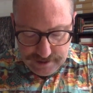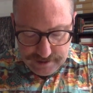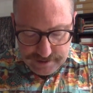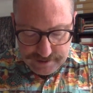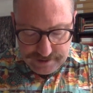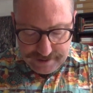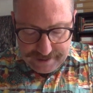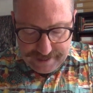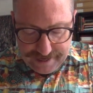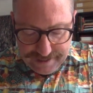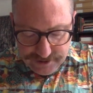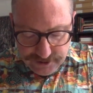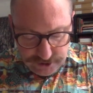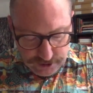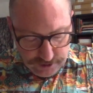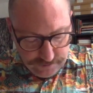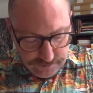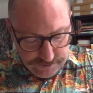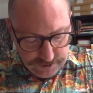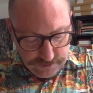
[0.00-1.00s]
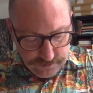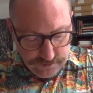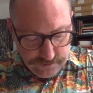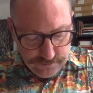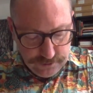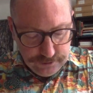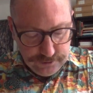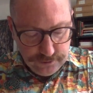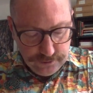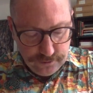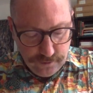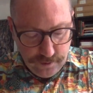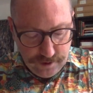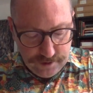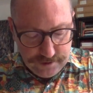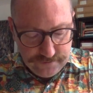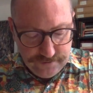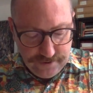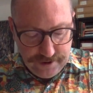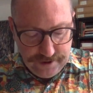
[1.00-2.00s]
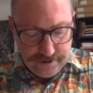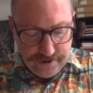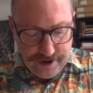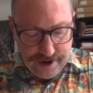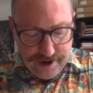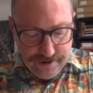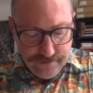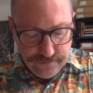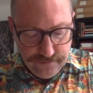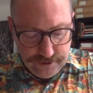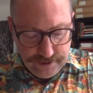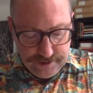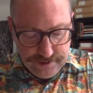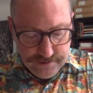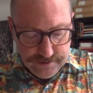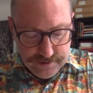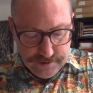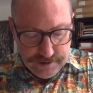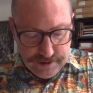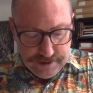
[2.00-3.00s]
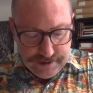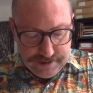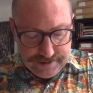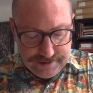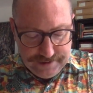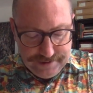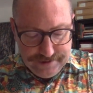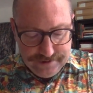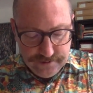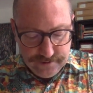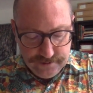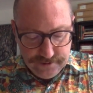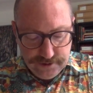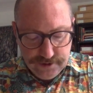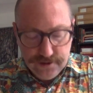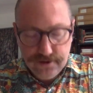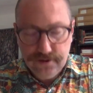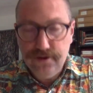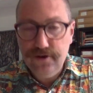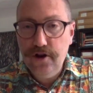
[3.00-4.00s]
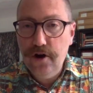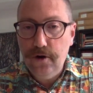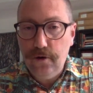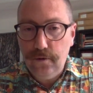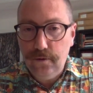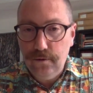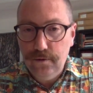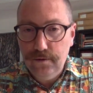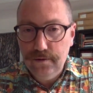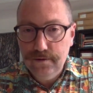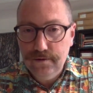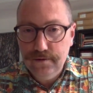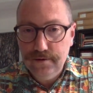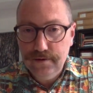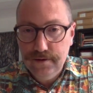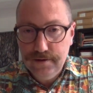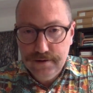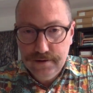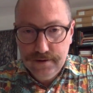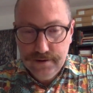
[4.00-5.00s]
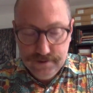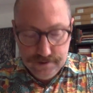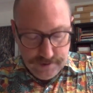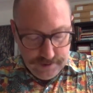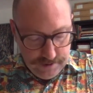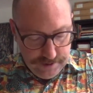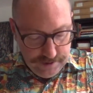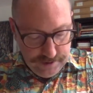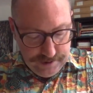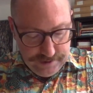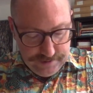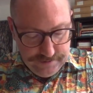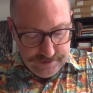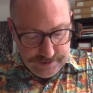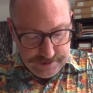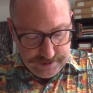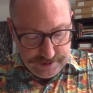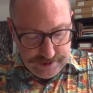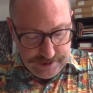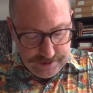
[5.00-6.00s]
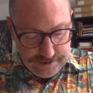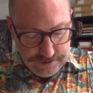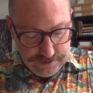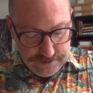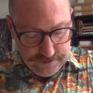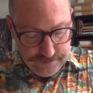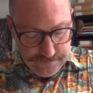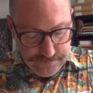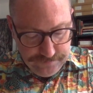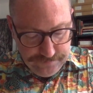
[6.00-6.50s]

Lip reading: The negation of the universal quantifier every yields no in this case.